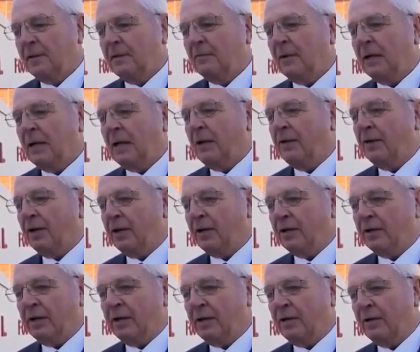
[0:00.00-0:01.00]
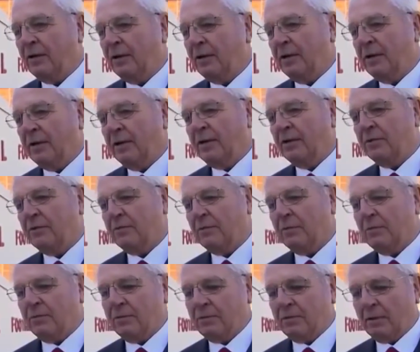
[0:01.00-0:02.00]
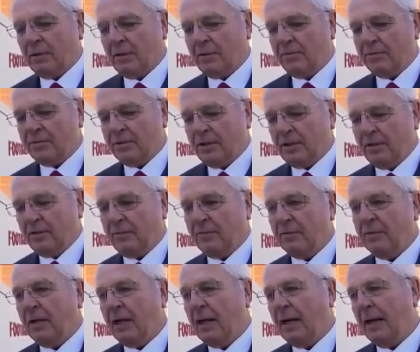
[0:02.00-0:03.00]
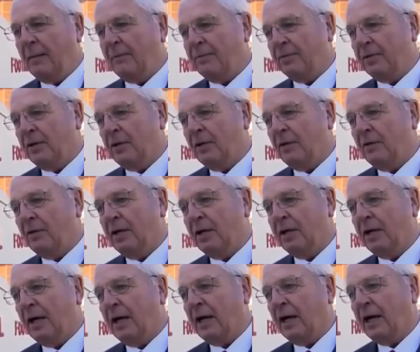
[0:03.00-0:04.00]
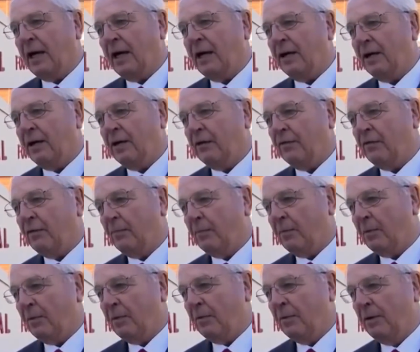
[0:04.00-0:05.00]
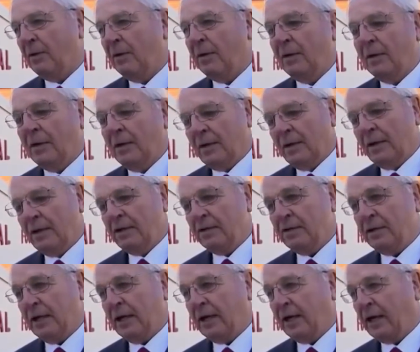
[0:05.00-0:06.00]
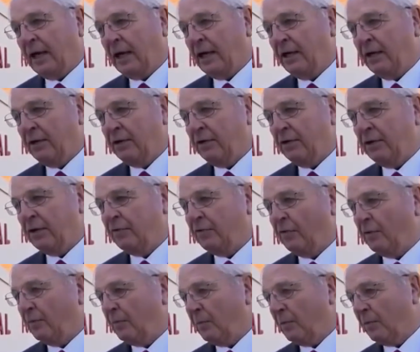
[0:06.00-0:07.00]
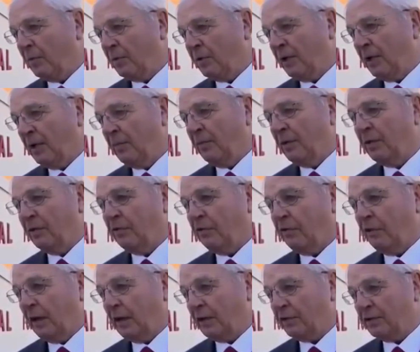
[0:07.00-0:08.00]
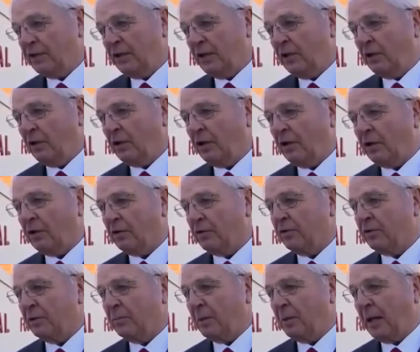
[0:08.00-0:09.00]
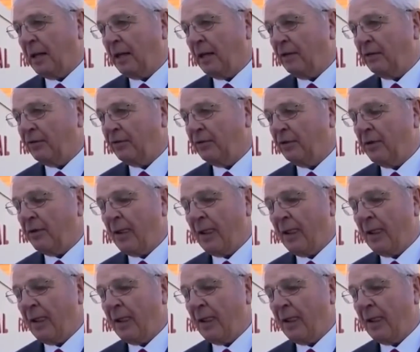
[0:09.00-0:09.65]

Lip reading: Well, I think he's obviously absolutely dedicated to football. He's dedicated to his football team. He's fiercely loyal to his players.